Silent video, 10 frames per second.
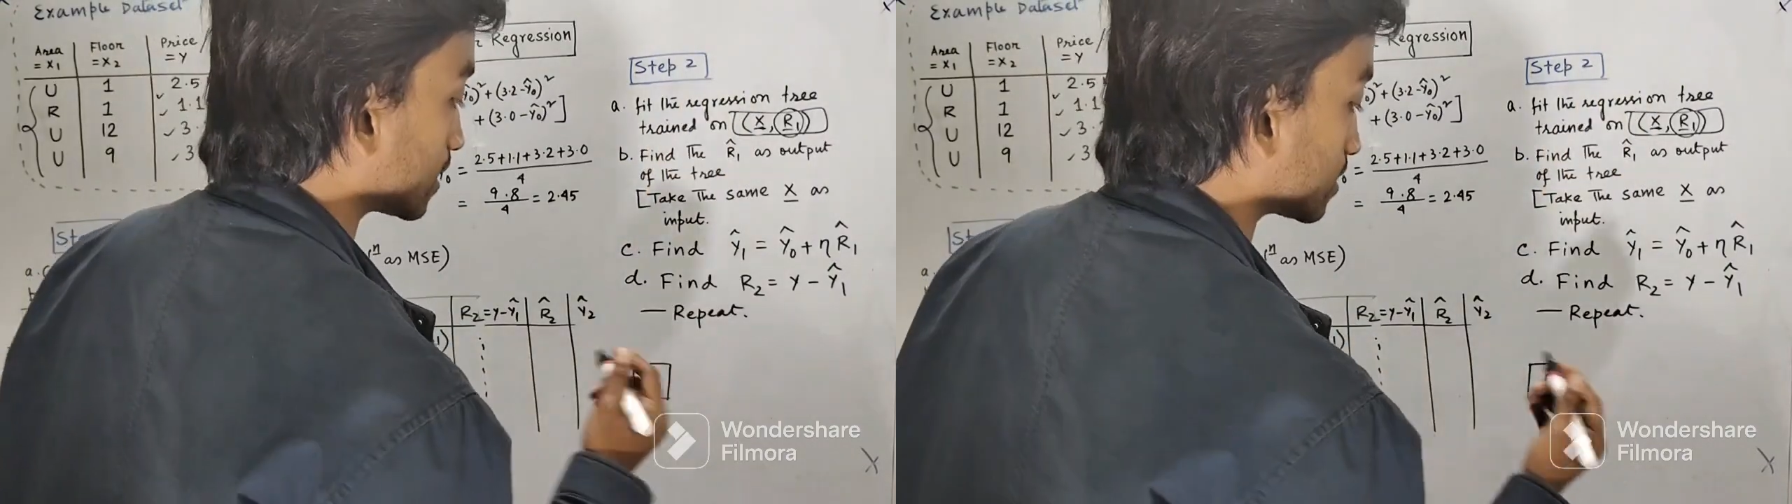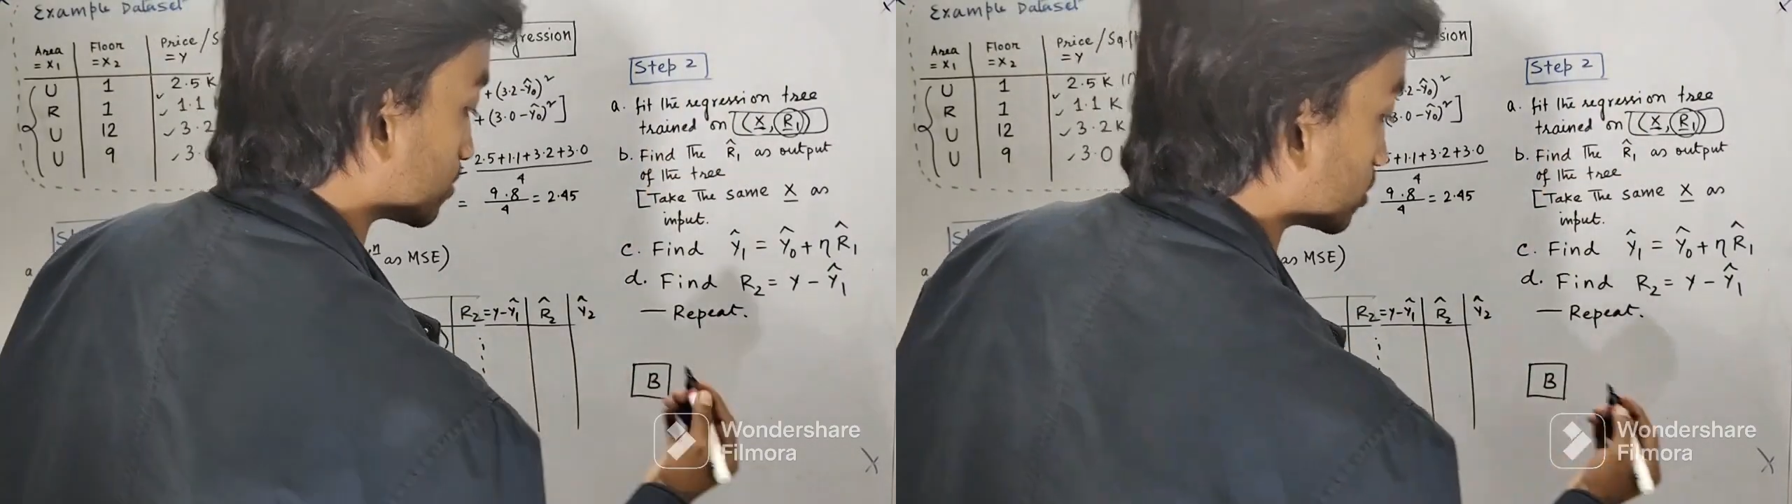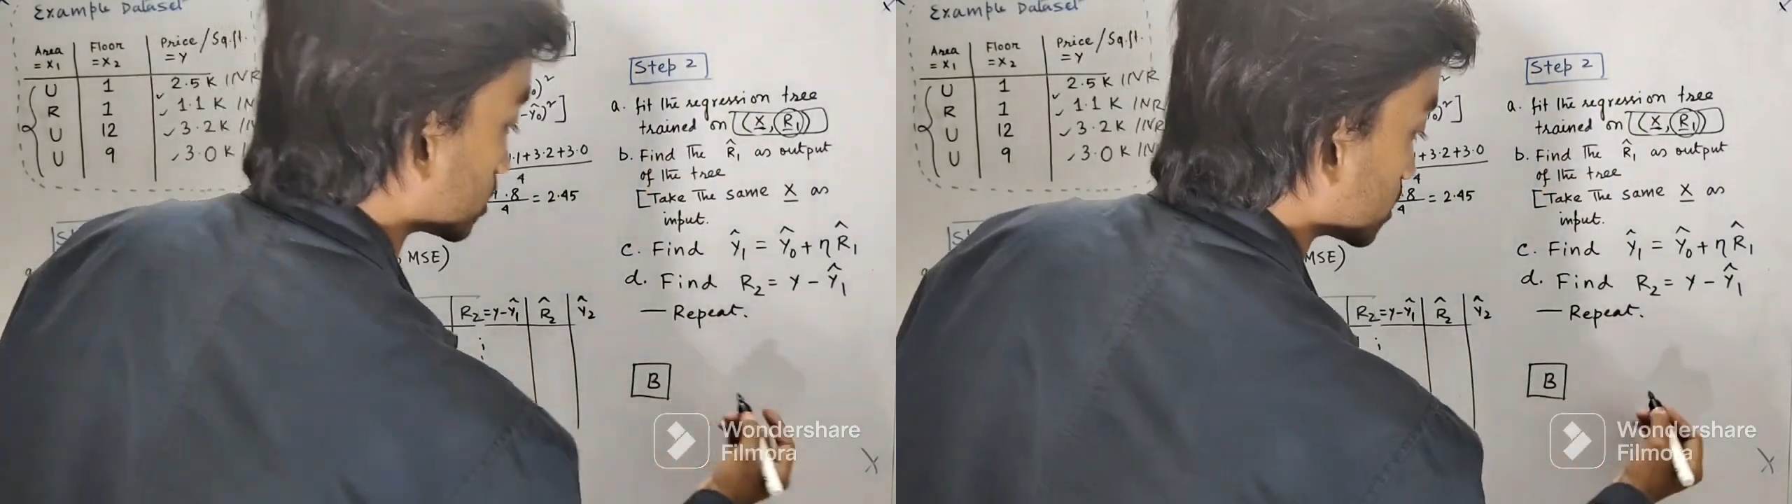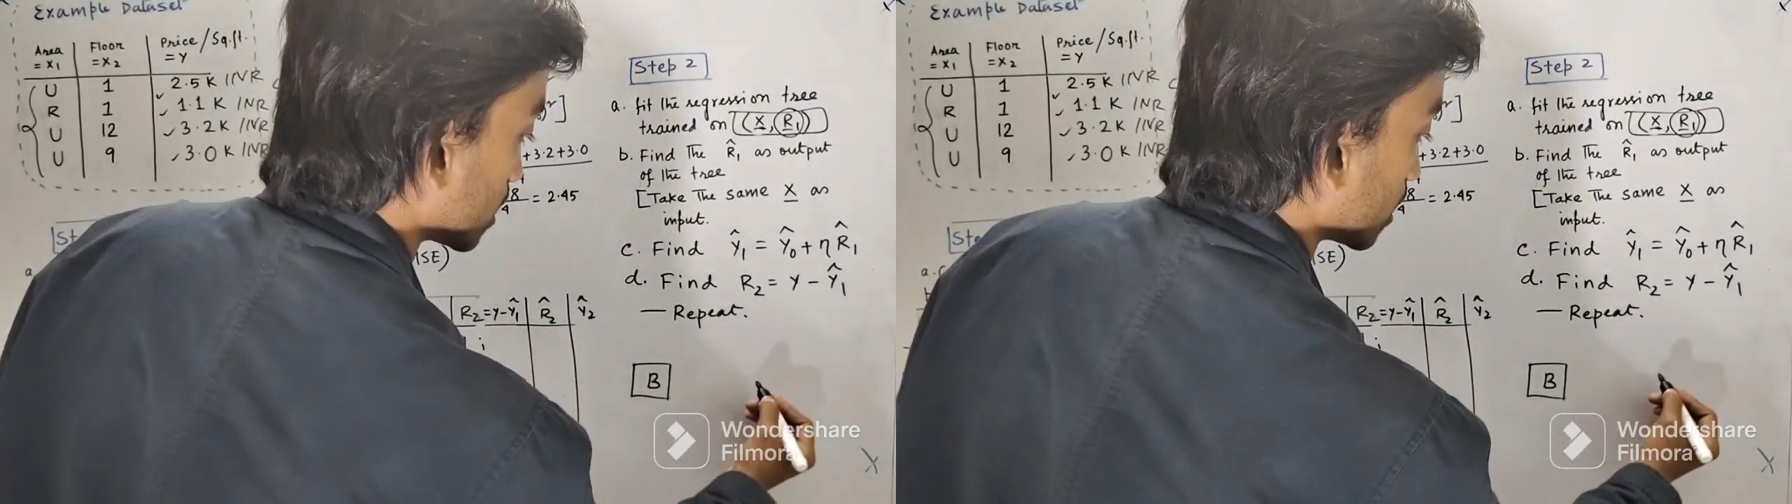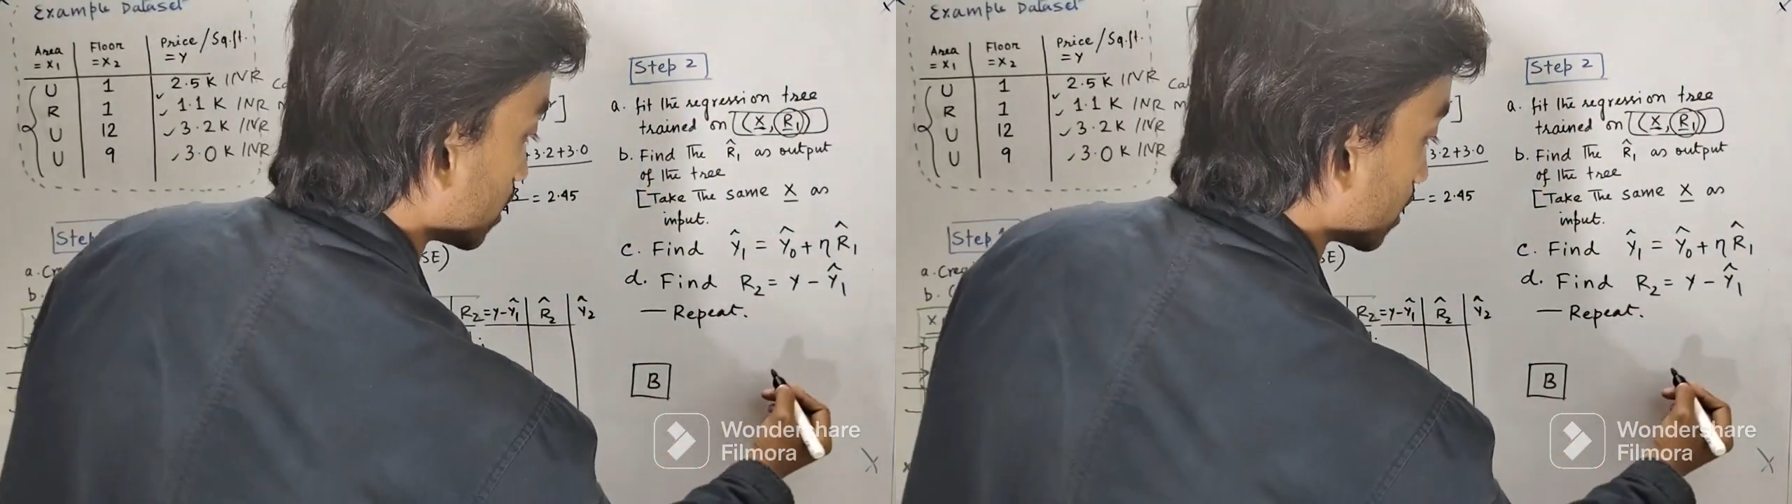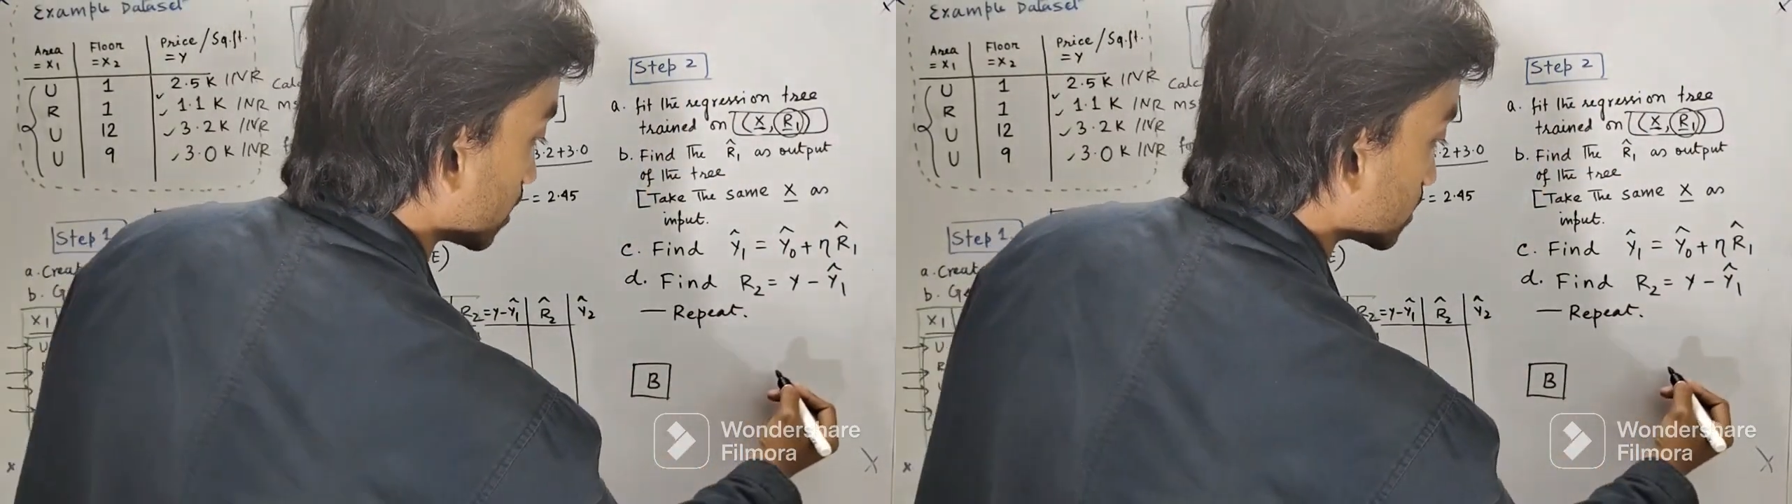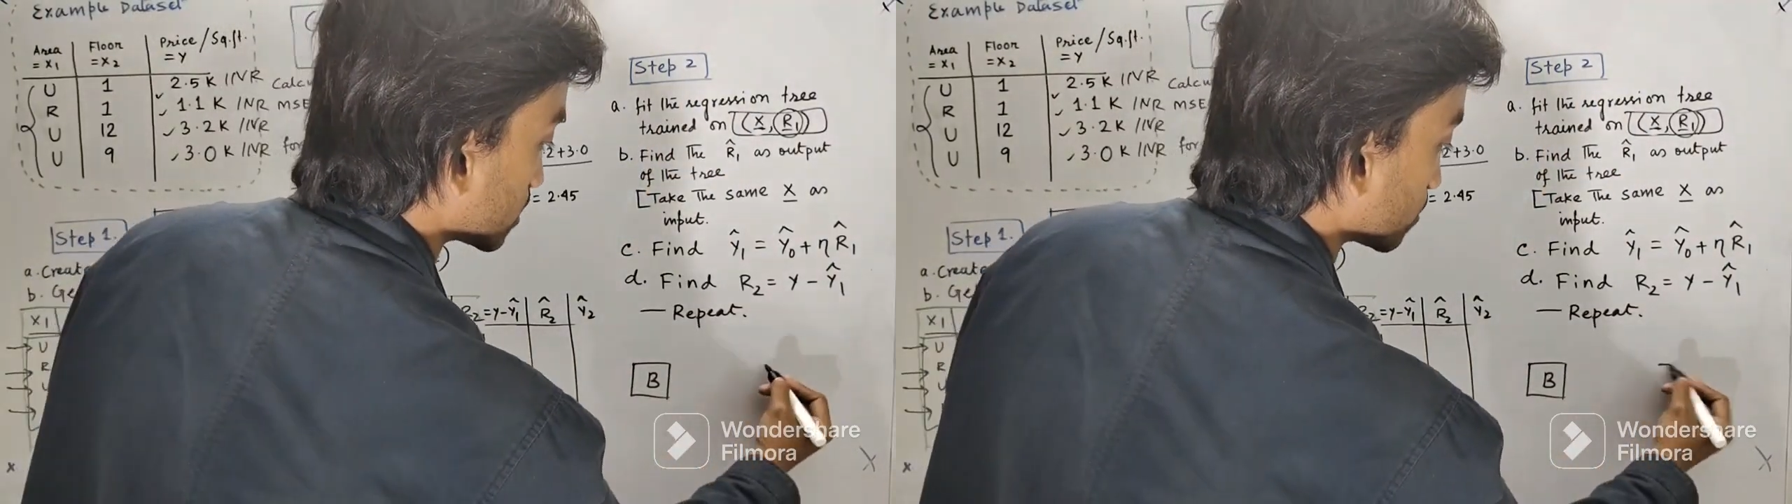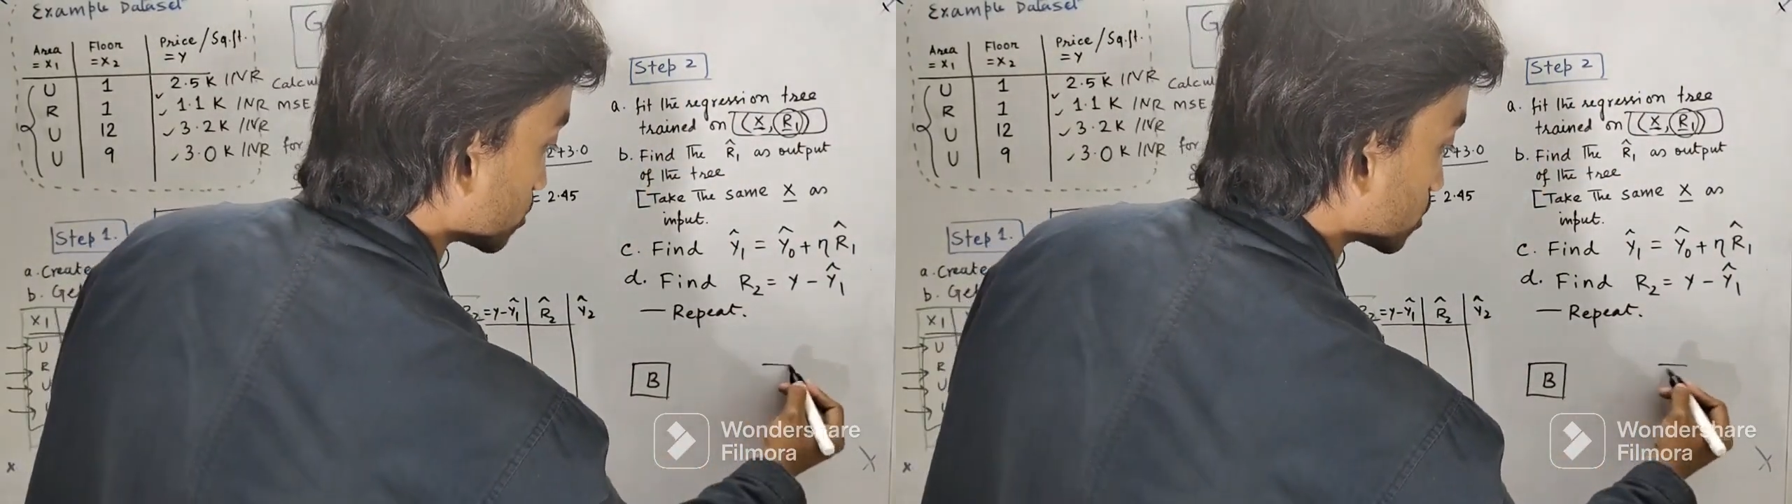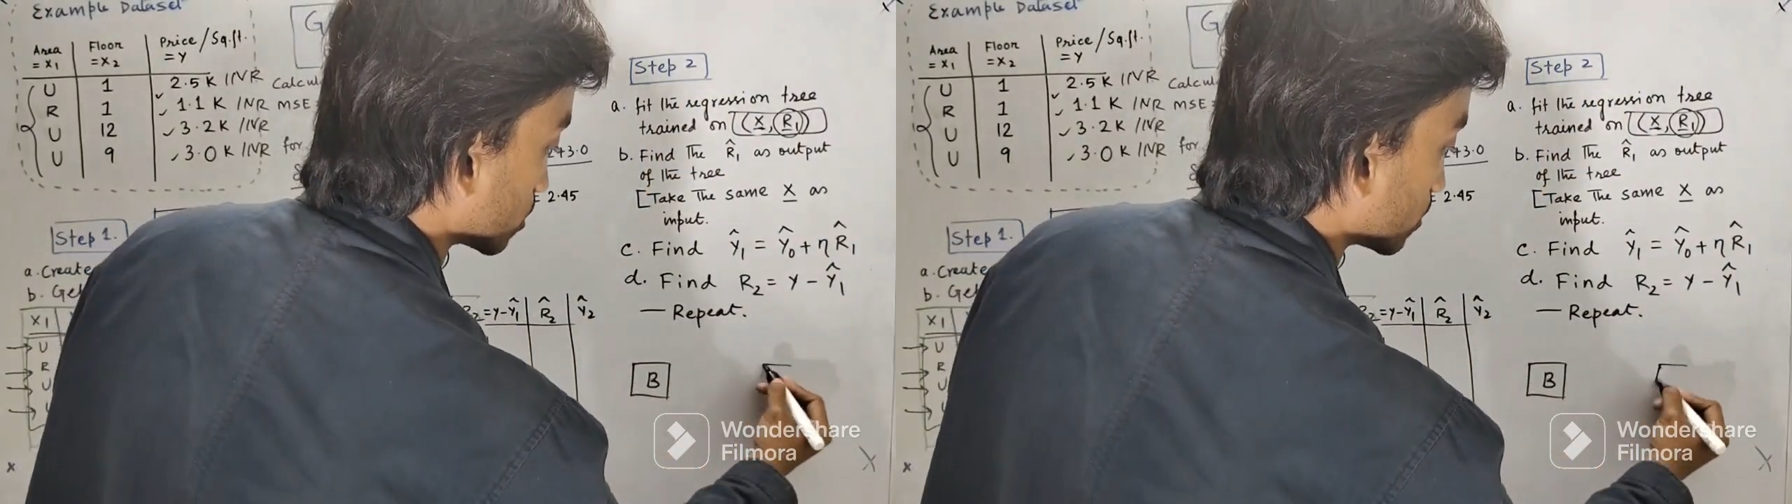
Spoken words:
us suppose